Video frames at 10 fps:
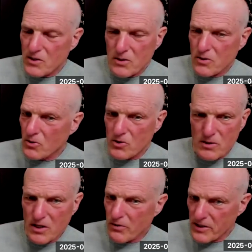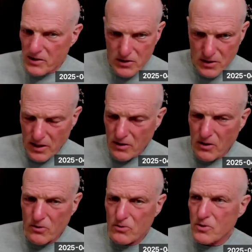those things, those
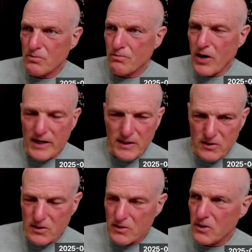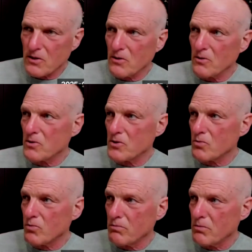theories, and those practices, and
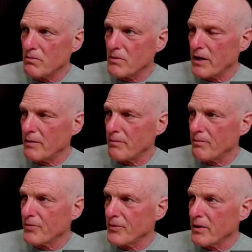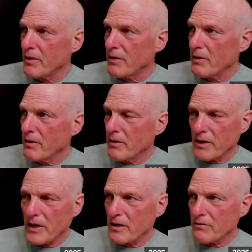those um,
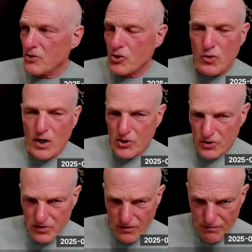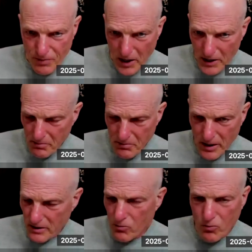kind of structures of
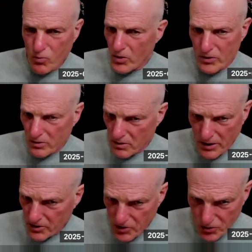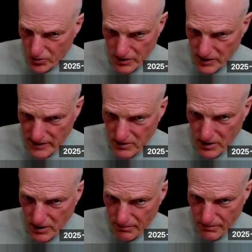body mind weren't understood
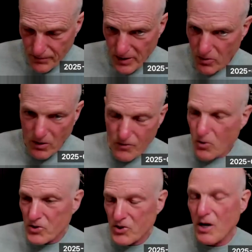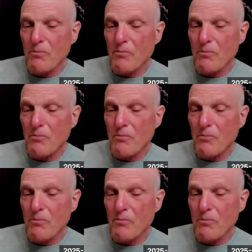at that time. There were, of